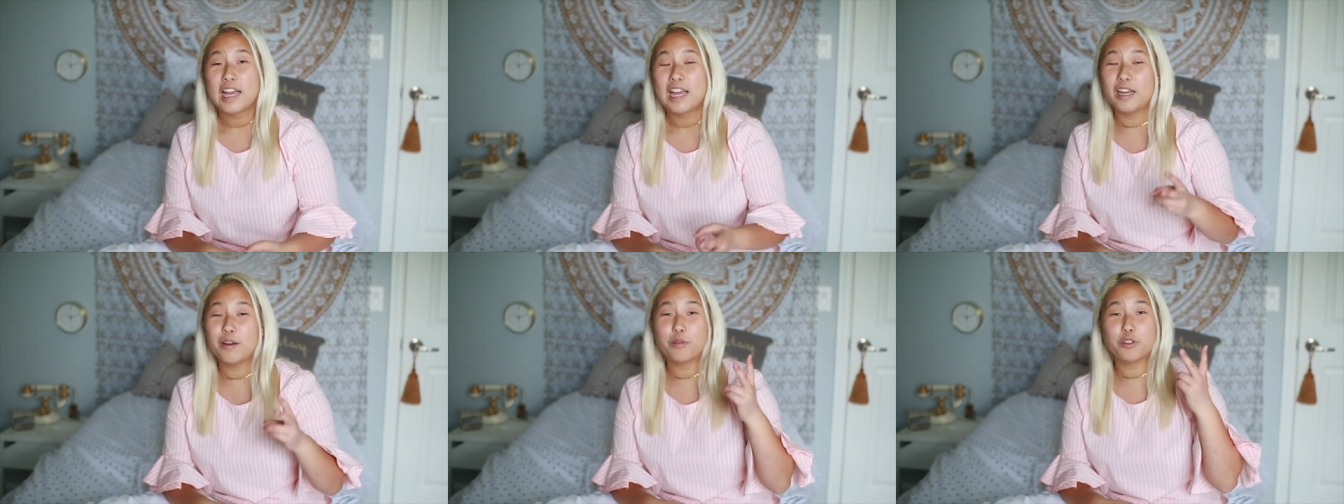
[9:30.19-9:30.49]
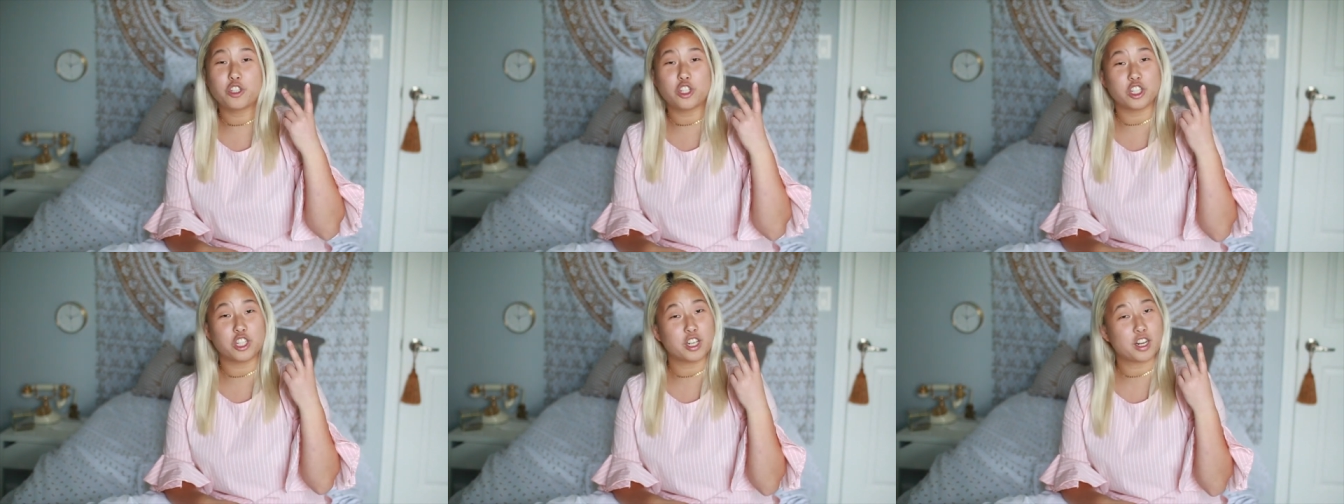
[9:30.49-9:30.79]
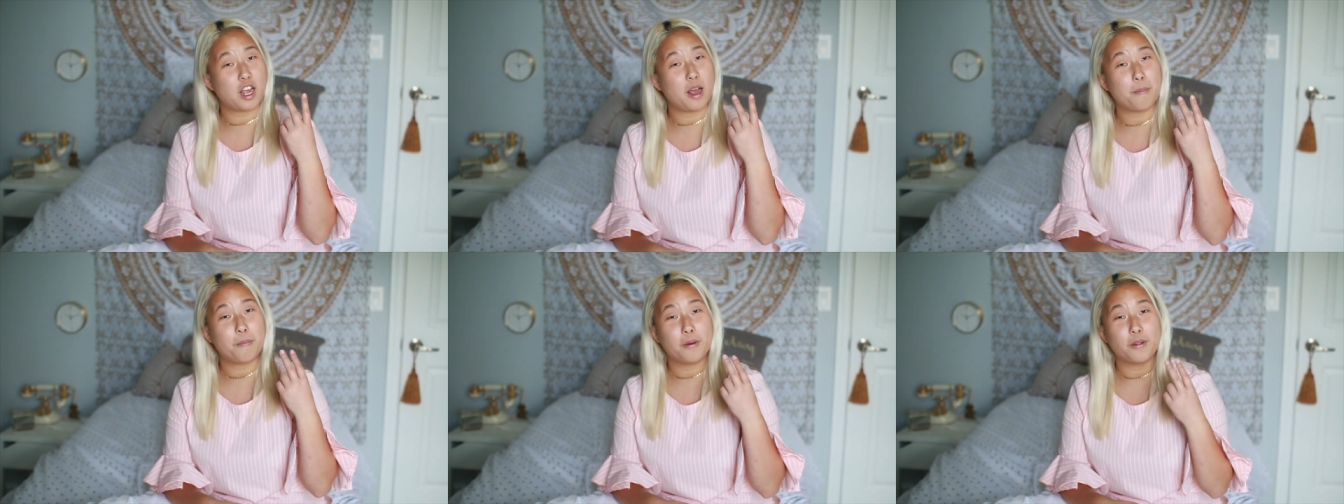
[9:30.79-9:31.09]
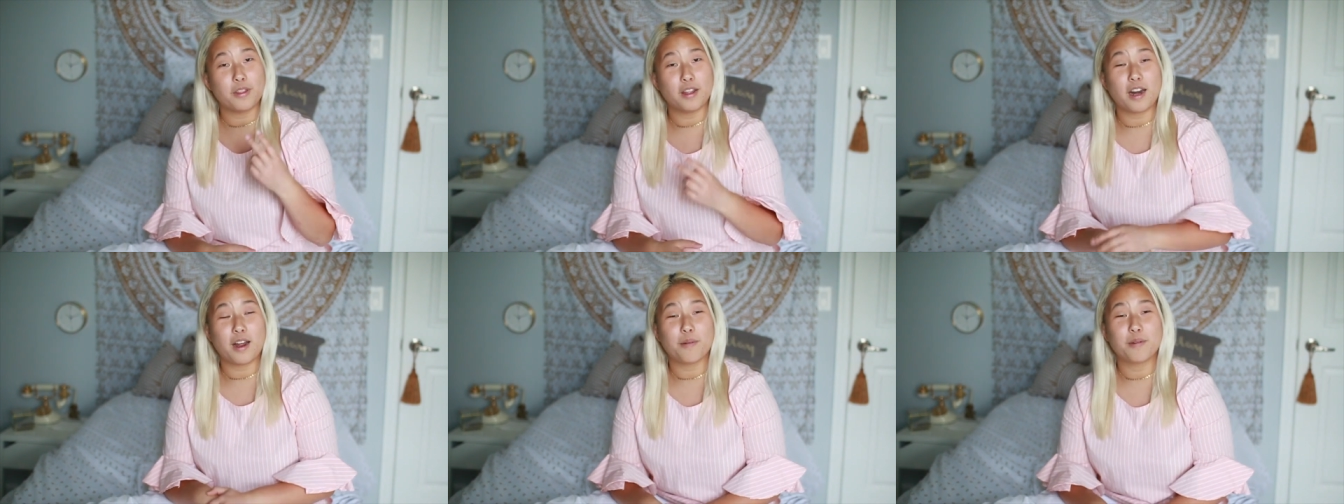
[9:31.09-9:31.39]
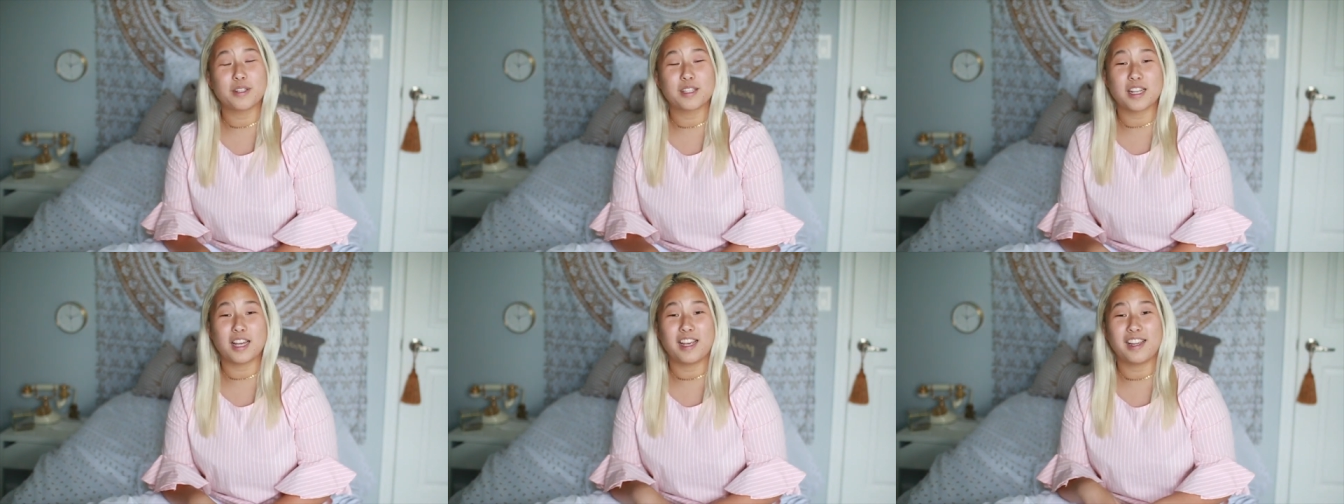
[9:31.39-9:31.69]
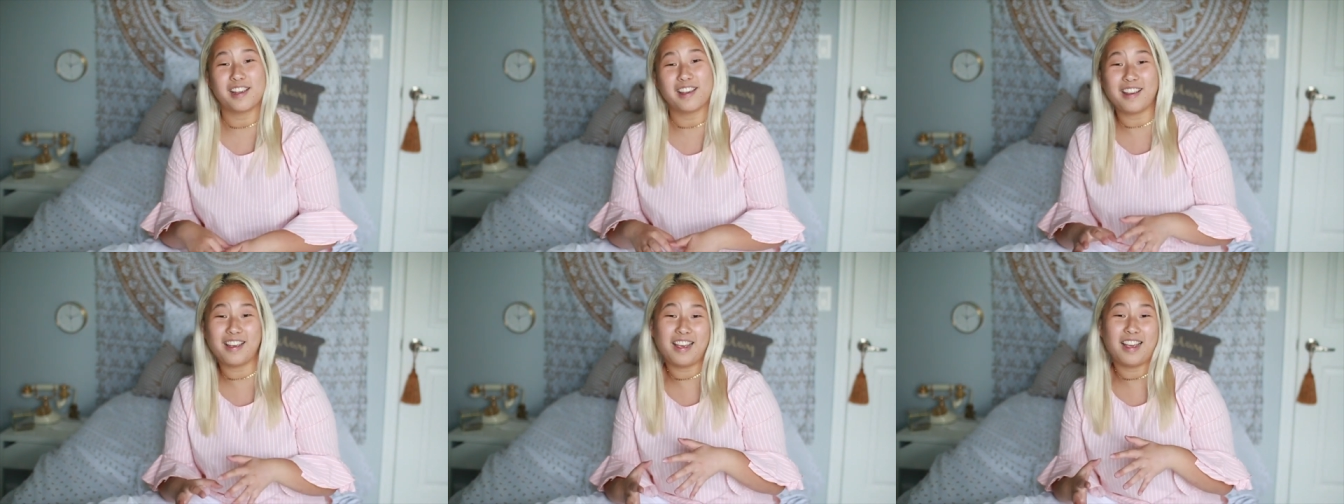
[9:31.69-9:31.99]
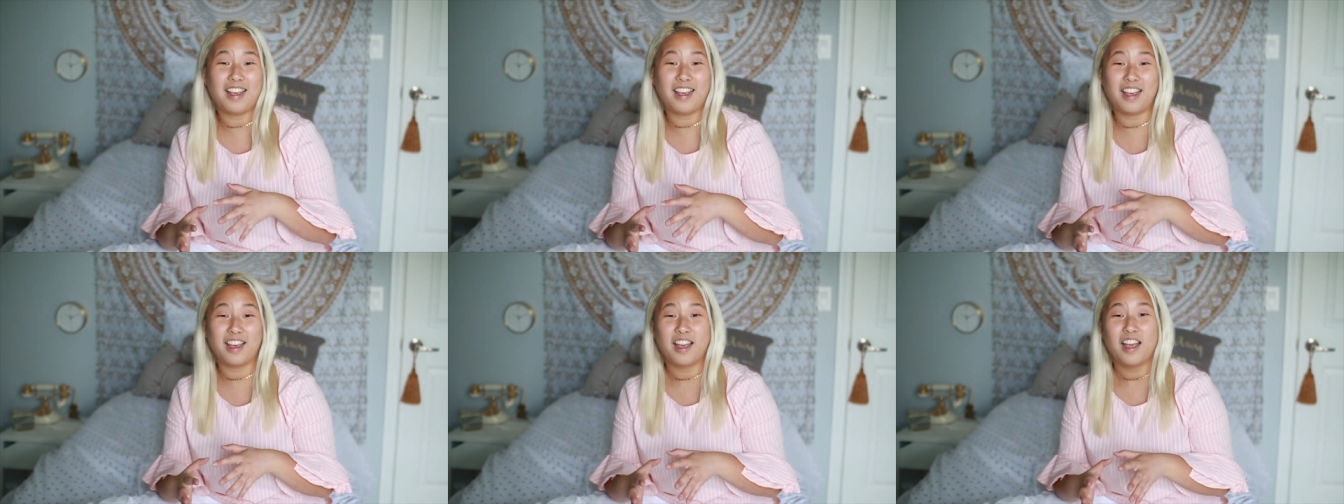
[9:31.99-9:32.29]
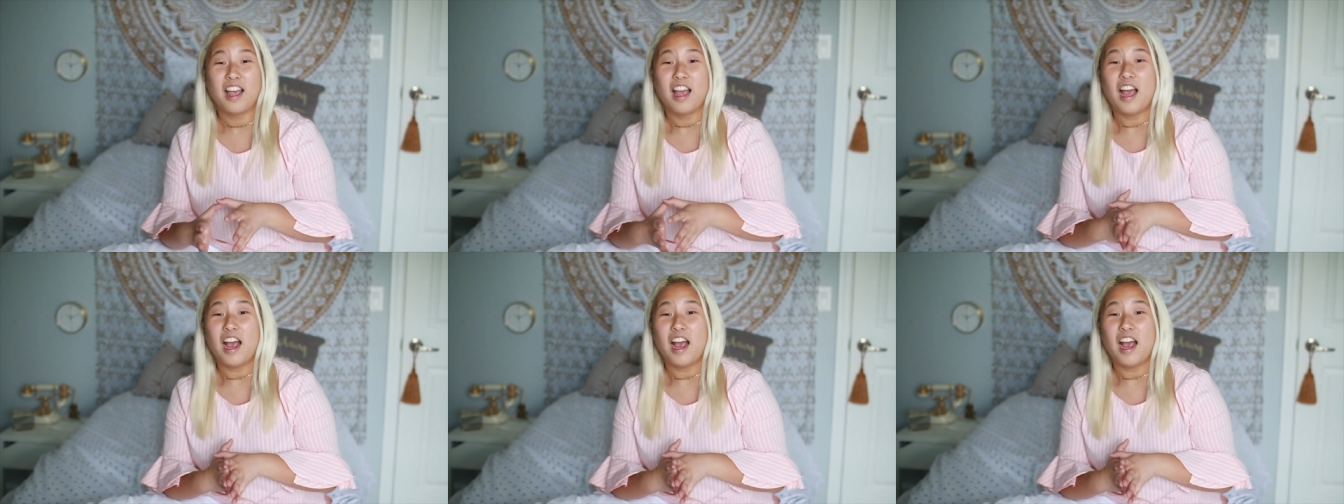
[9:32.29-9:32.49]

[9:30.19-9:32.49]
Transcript: It was just a couple that I was like, eh.